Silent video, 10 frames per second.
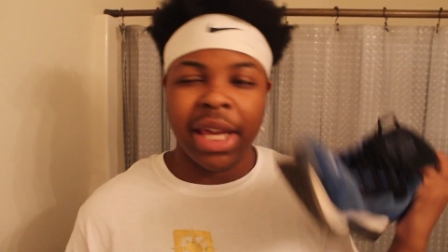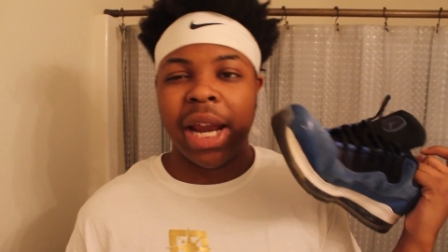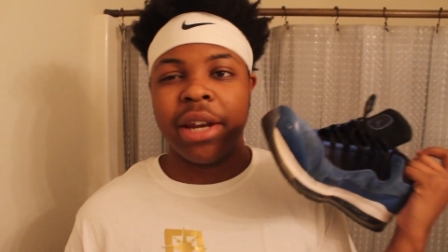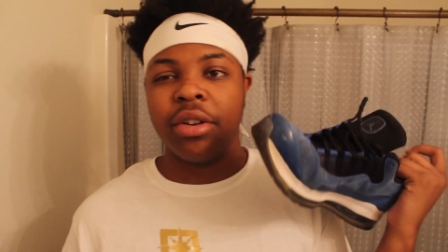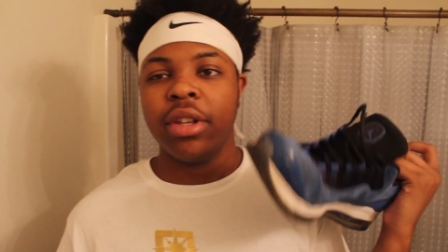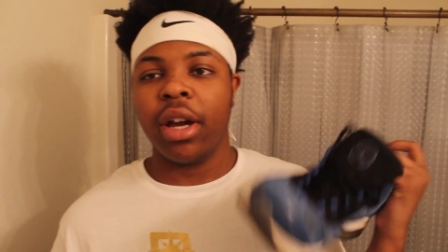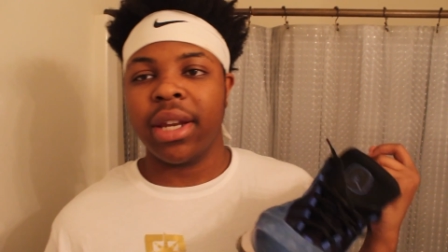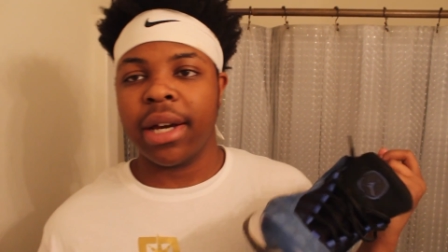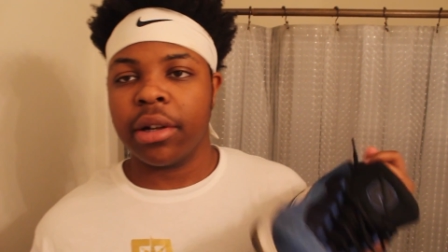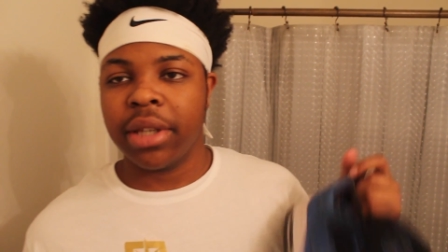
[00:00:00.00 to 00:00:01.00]
And I know y'all
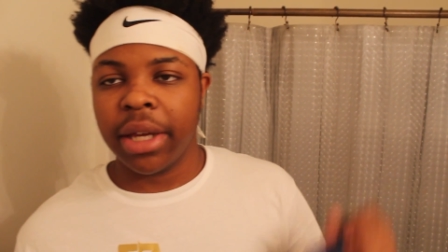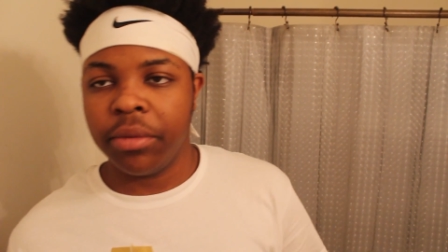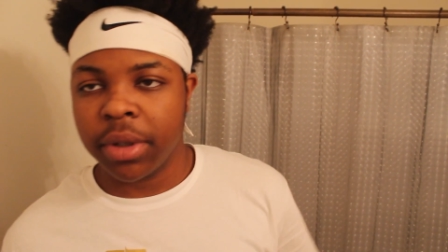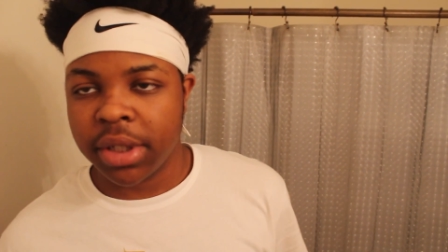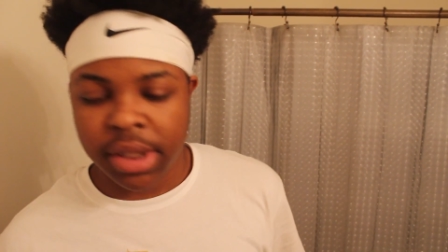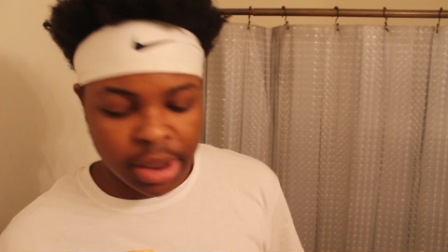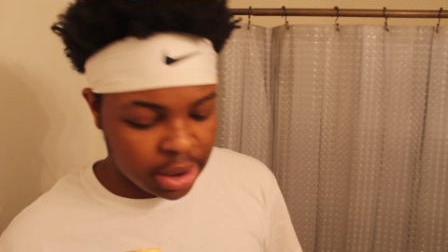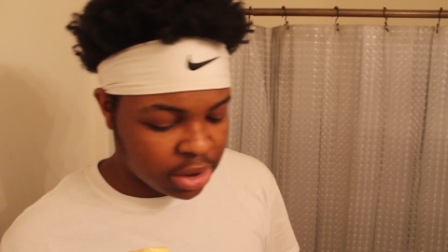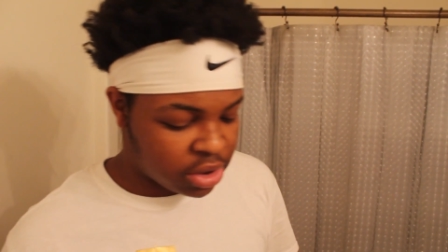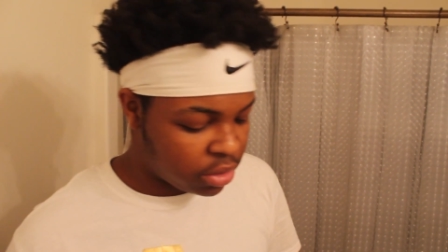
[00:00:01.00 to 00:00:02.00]
not gonna like wanna see
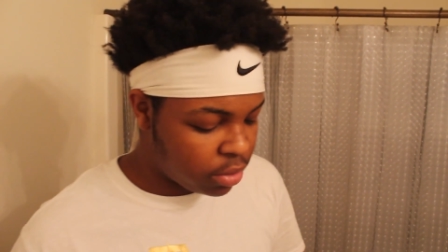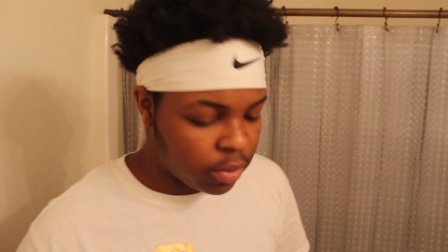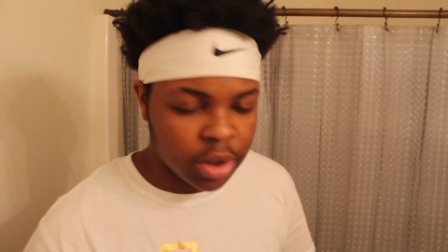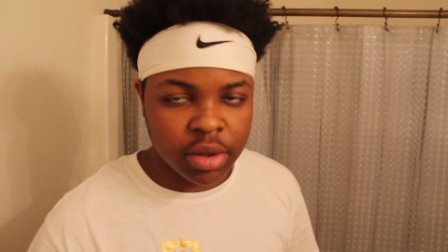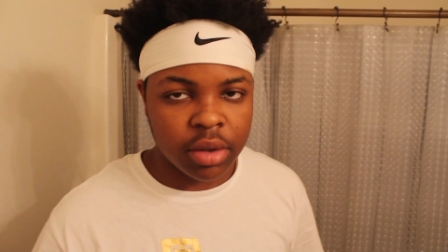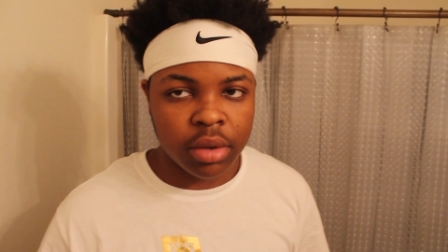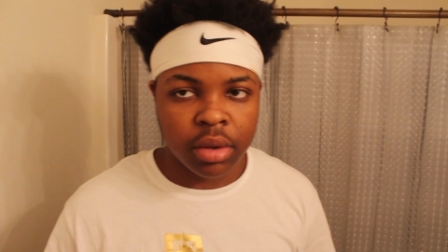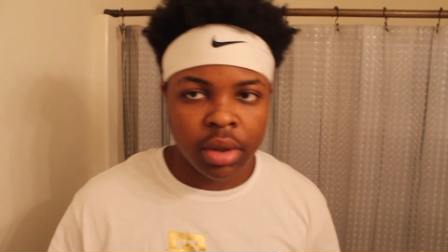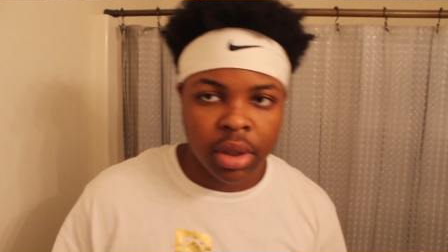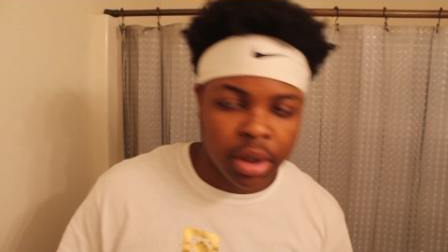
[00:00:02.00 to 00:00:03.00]
this shoe worked
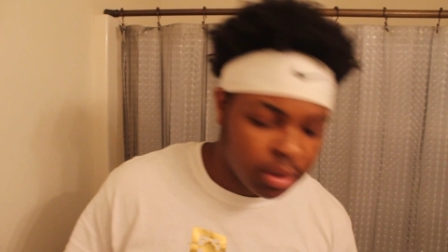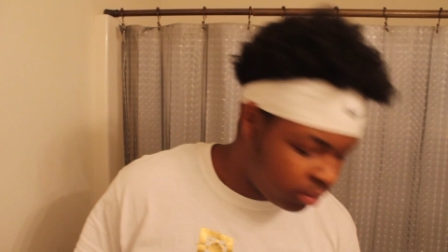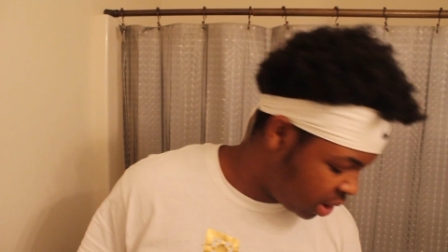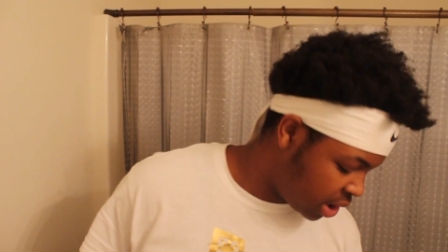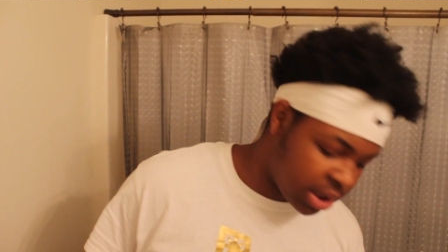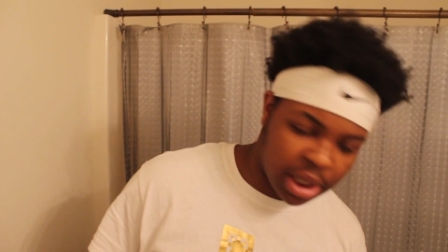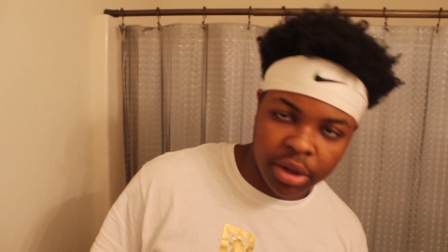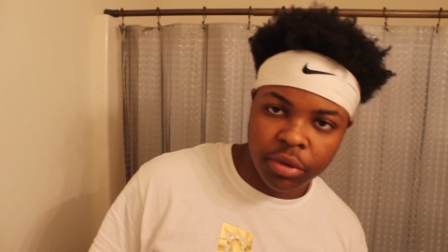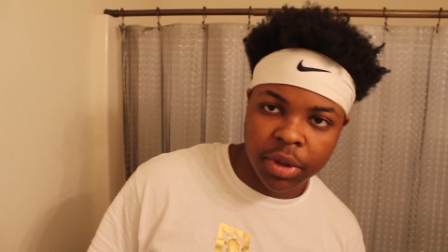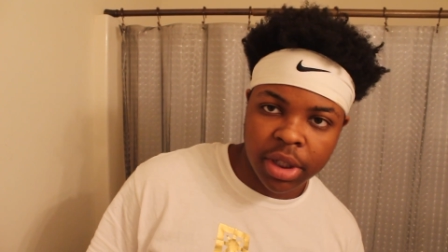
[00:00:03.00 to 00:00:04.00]
on because like
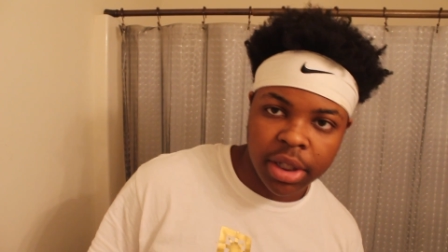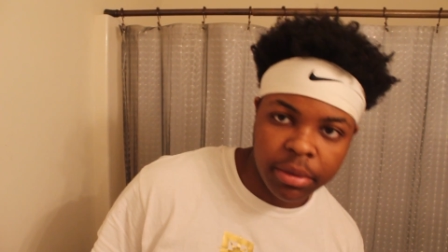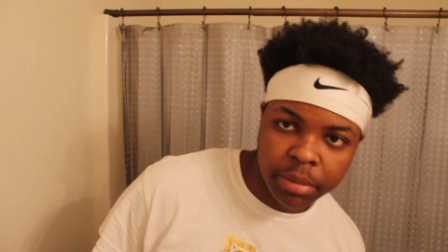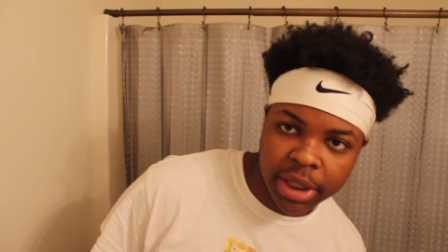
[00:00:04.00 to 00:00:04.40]
who would?